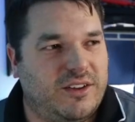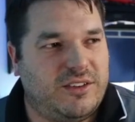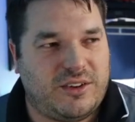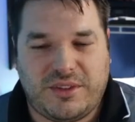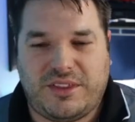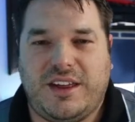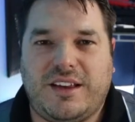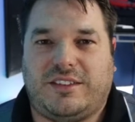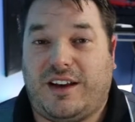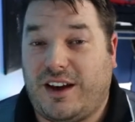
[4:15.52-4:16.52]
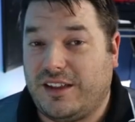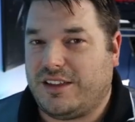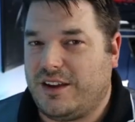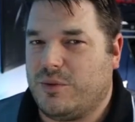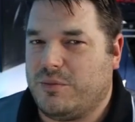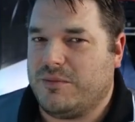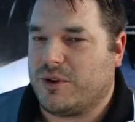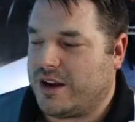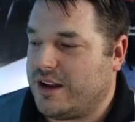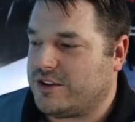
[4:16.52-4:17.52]
So this, I think, will be
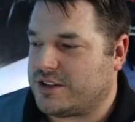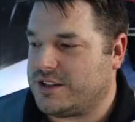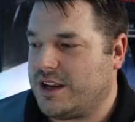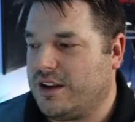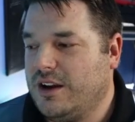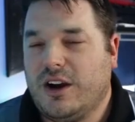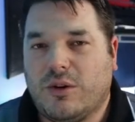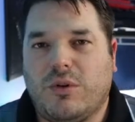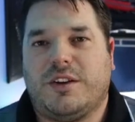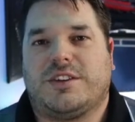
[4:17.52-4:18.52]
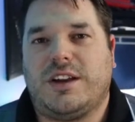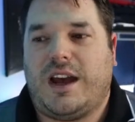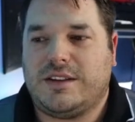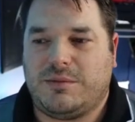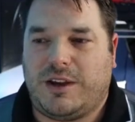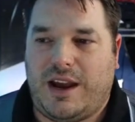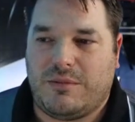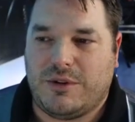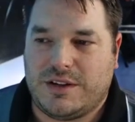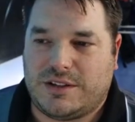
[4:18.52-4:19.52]
more interesting. We're also going to add some
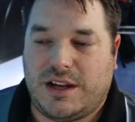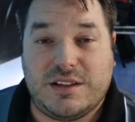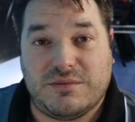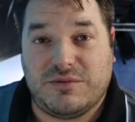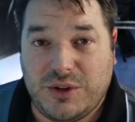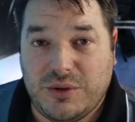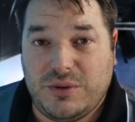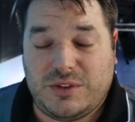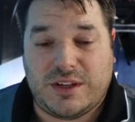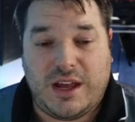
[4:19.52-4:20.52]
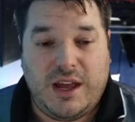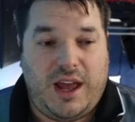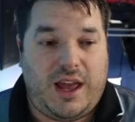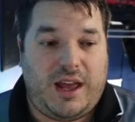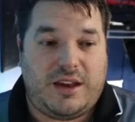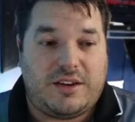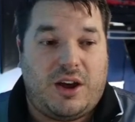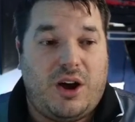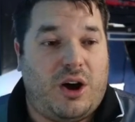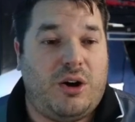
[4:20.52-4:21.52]
cameras and some views, and
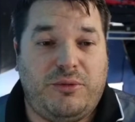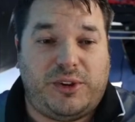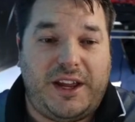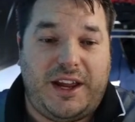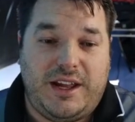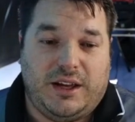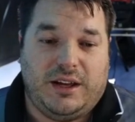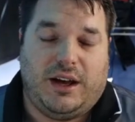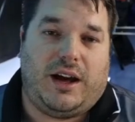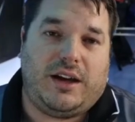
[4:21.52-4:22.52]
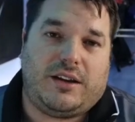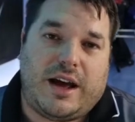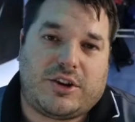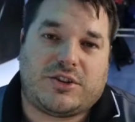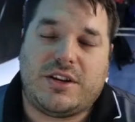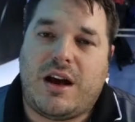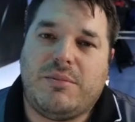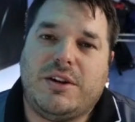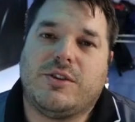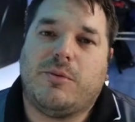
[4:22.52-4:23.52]
hopefully I can actually not
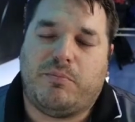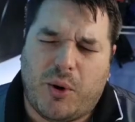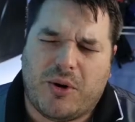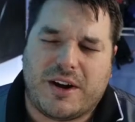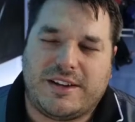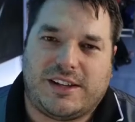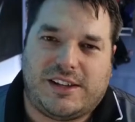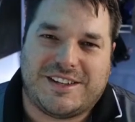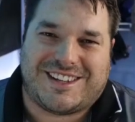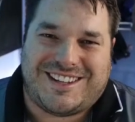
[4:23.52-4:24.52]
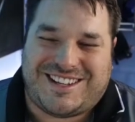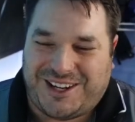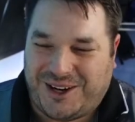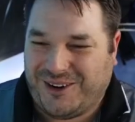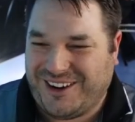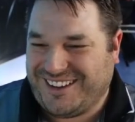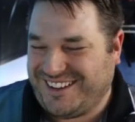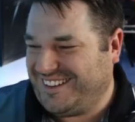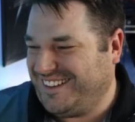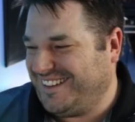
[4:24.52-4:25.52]
be so boring to listen to.
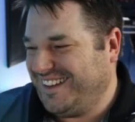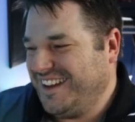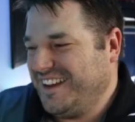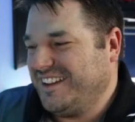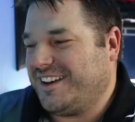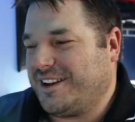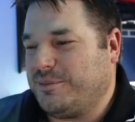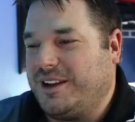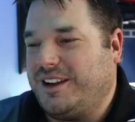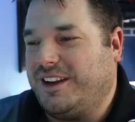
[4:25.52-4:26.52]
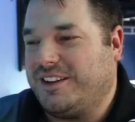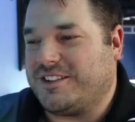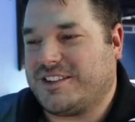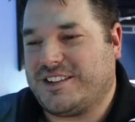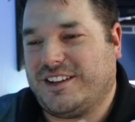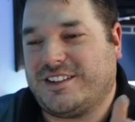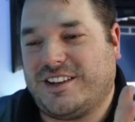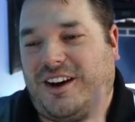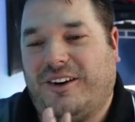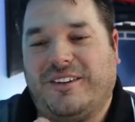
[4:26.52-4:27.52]
That'll be interesting.
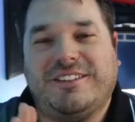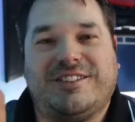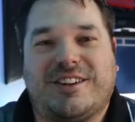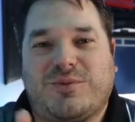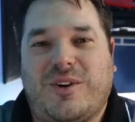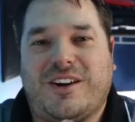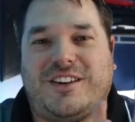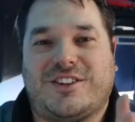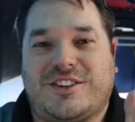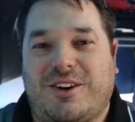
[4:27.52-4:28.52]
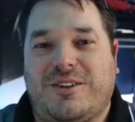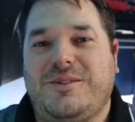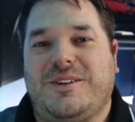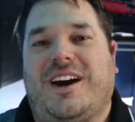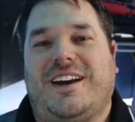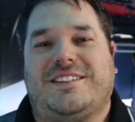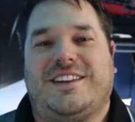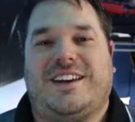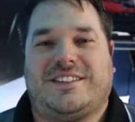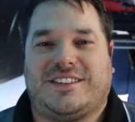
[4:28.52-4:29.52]
So, just wanted to show you guys
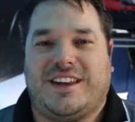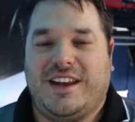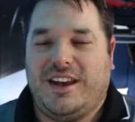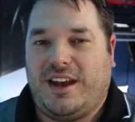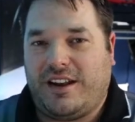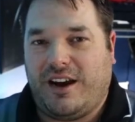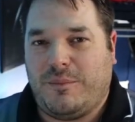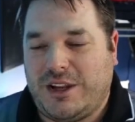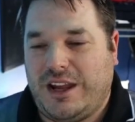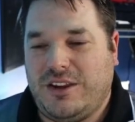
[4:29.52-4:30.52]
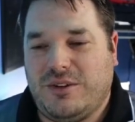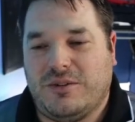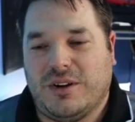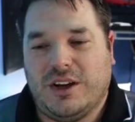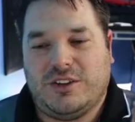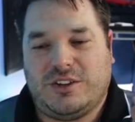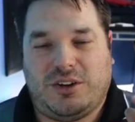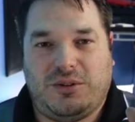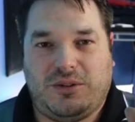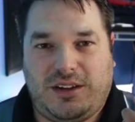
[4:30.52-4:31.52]
this and update you.
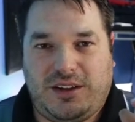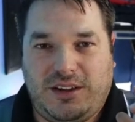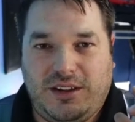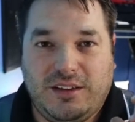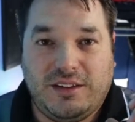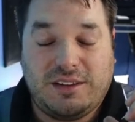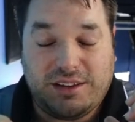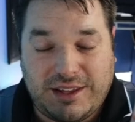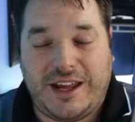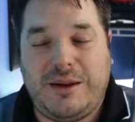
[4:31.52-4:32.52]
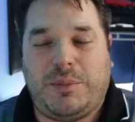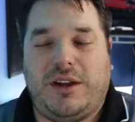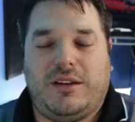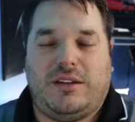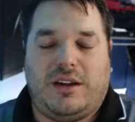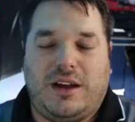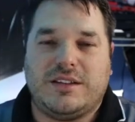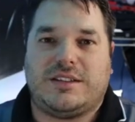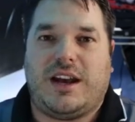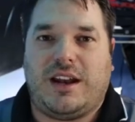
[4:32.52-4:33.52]
So, keep
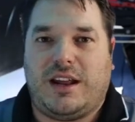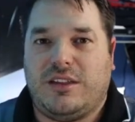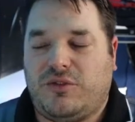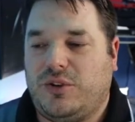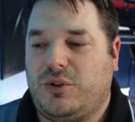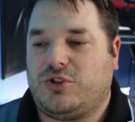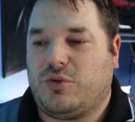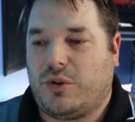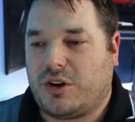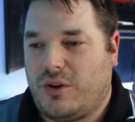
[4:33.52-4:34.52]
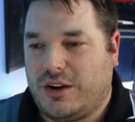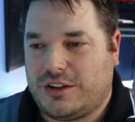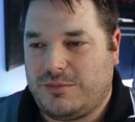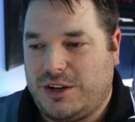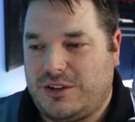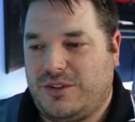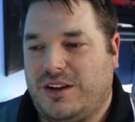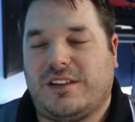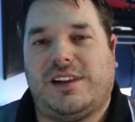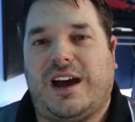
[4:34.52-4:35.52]
Insight in the future, we're going to be doing
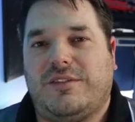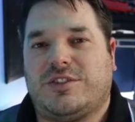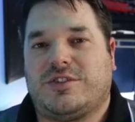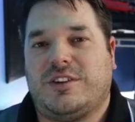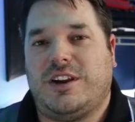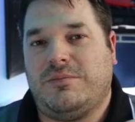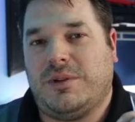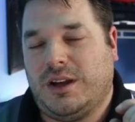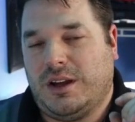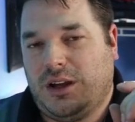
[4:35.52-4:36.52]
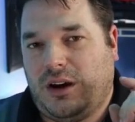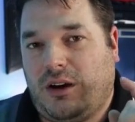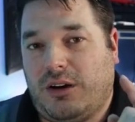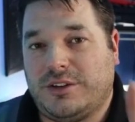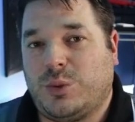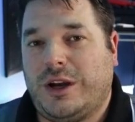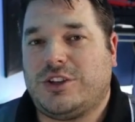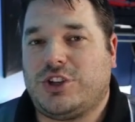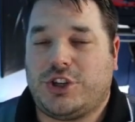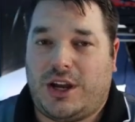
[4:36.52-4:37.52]
the live stream on
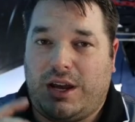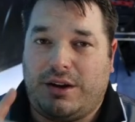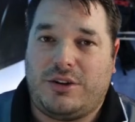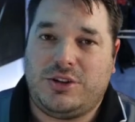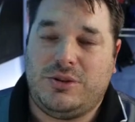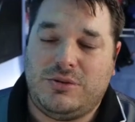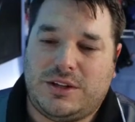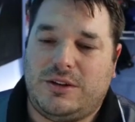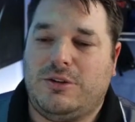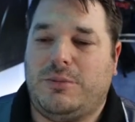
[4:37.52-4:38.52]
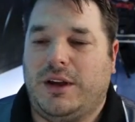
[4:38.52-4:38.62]
Twitch and on YouTube,